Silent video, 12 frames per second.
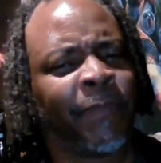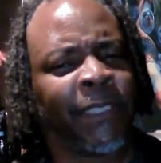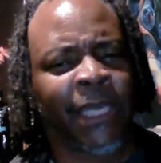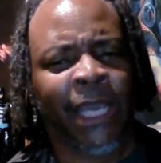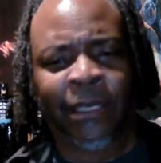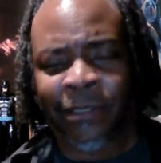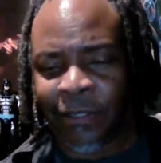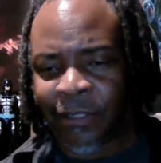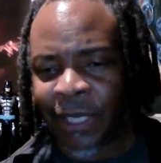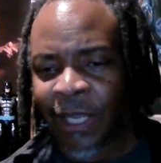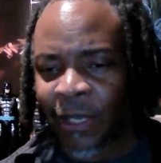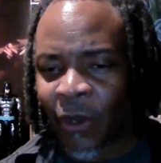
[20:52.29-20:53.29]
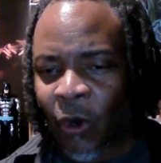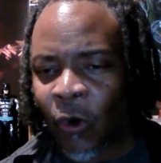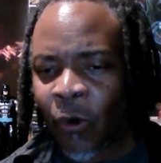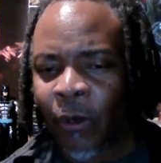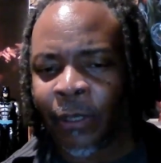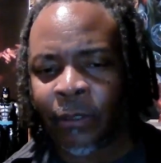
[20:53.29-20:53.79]
began to take
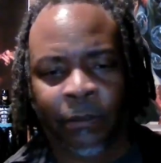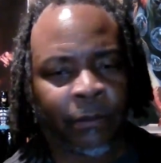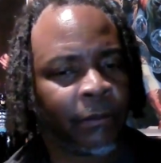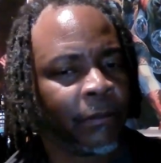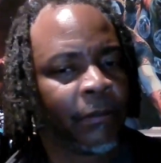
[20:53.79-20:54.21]
on